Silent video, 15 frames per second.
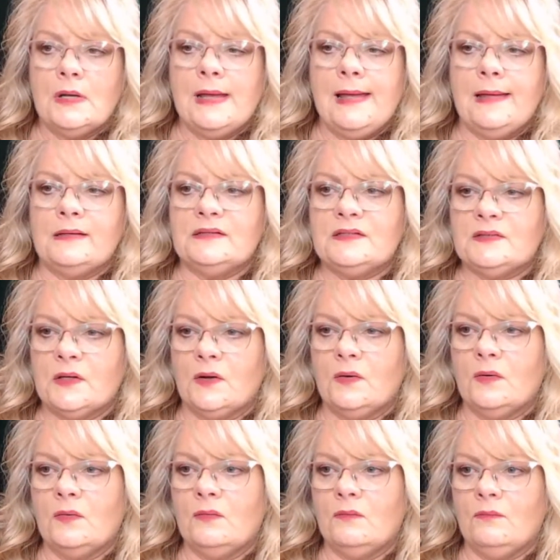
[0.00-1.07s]
and
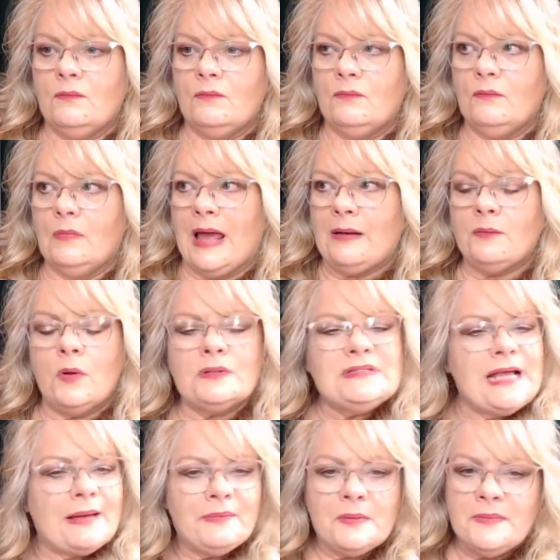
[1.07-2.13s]
so I don't know. See,
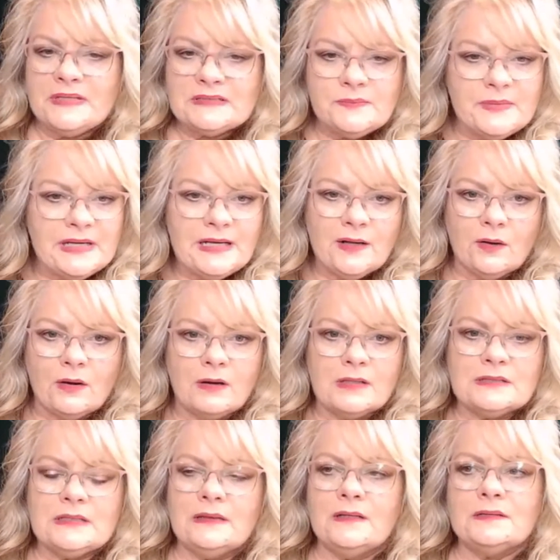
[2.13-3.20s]
I'm a mixed media
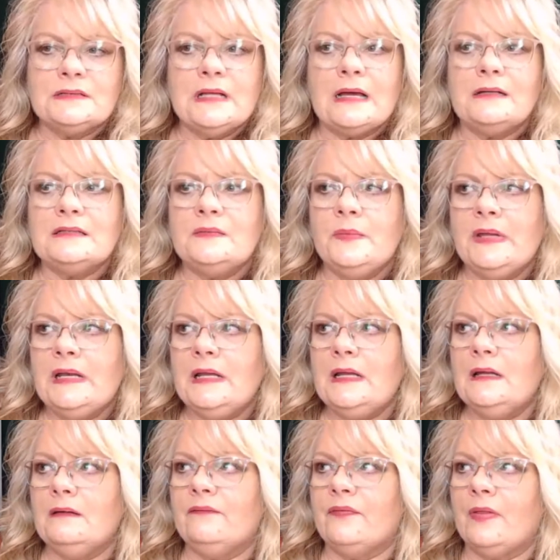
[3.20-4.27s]
artist and there's not as
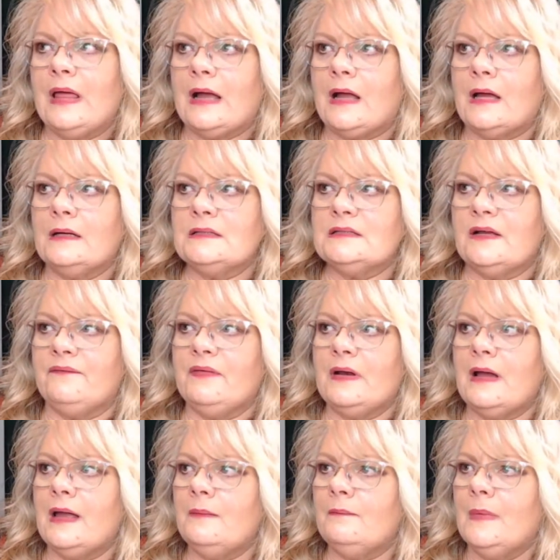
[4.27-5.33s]
many for that kind of stuff. And
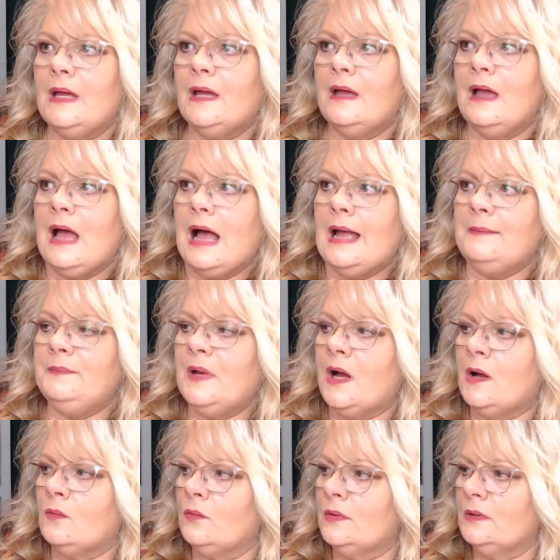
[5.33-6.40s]
I'm
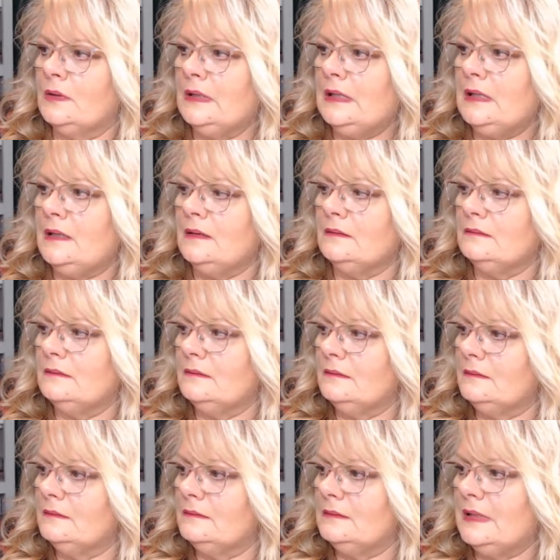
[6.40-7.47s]
not really,
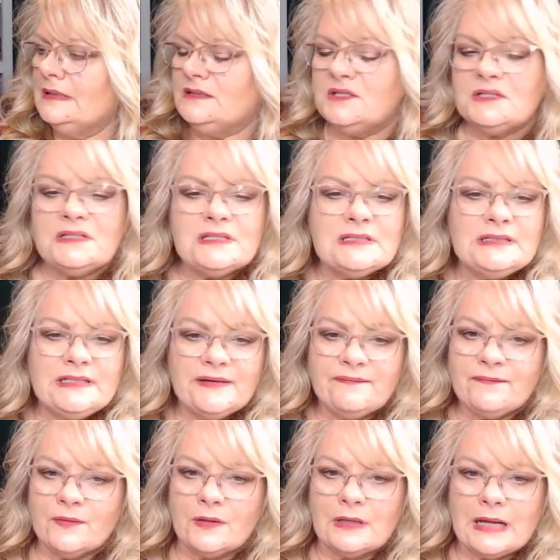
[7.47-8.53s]
it just is
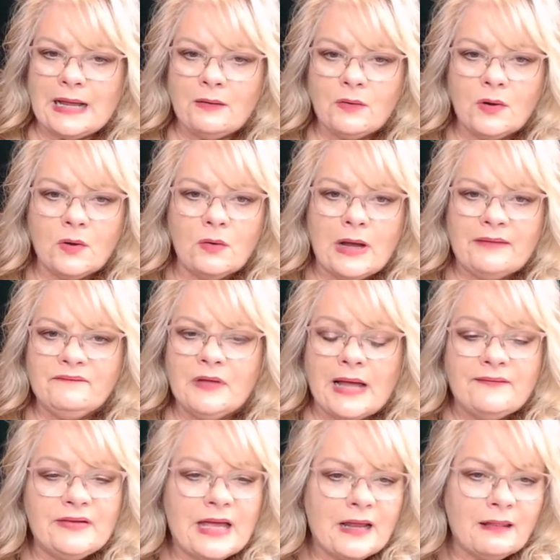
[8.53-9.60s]
different. I don't know.
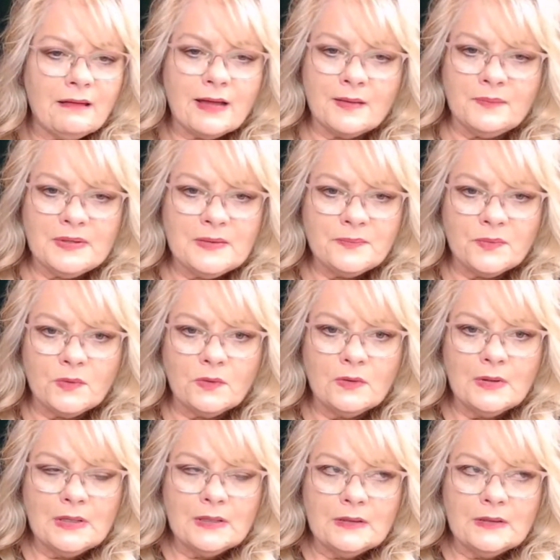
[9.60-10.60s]
I've had a lot of people